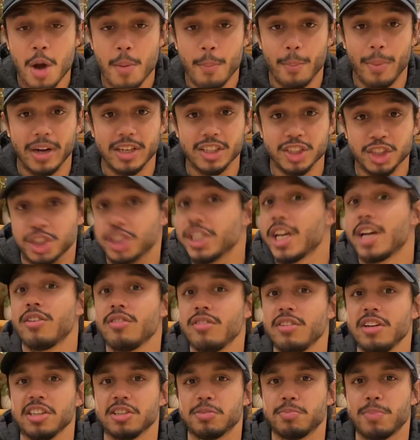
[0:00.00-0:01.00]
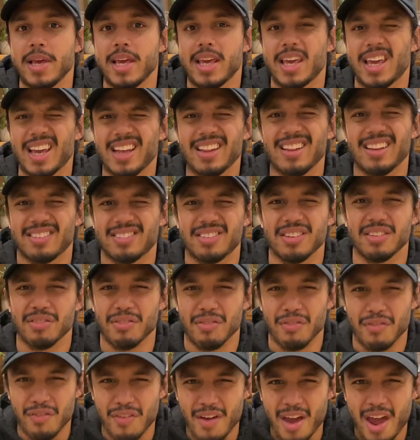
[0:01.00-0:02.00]
But generally speaking, this is
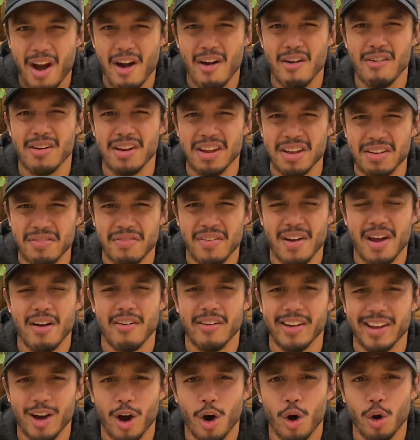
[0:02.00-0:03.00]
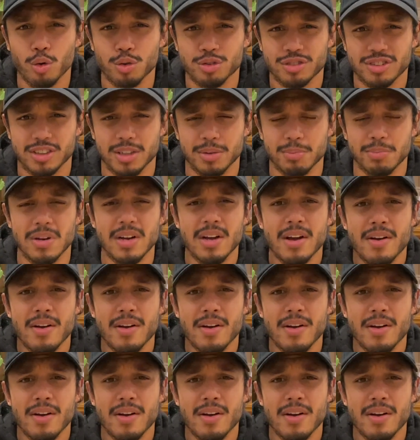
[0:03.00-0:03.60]
very, very wholesome,